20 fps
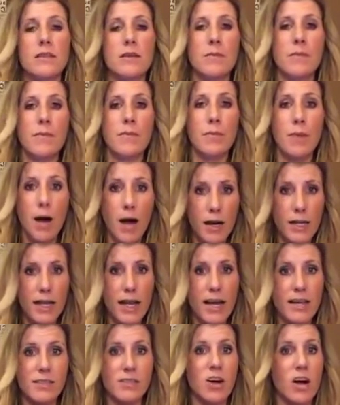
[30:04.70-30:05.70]
to
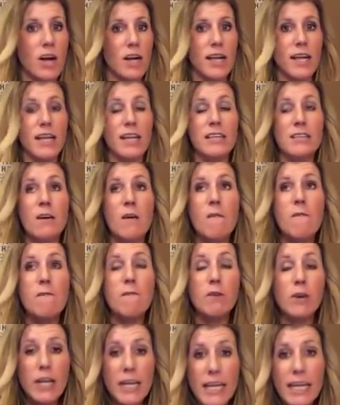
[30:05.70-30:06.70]
podcasts on it. It is
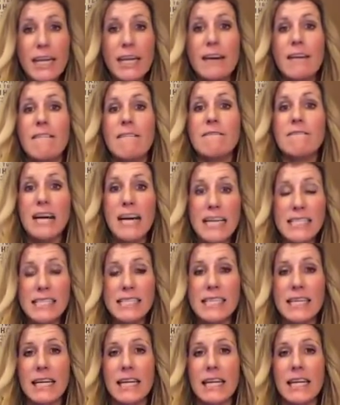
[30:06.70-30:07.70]
freaking
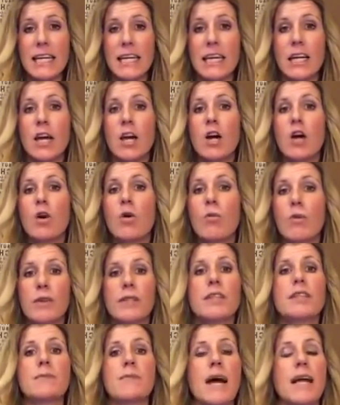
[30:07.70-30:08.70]
fascinating what
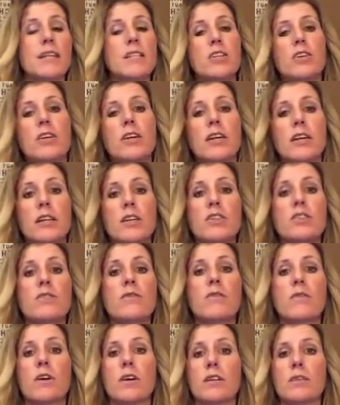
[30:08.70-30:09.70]
these bacteria can do
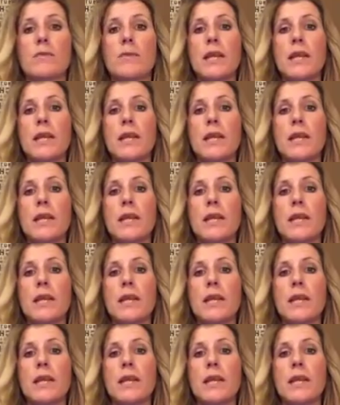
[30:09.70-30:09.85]
for us.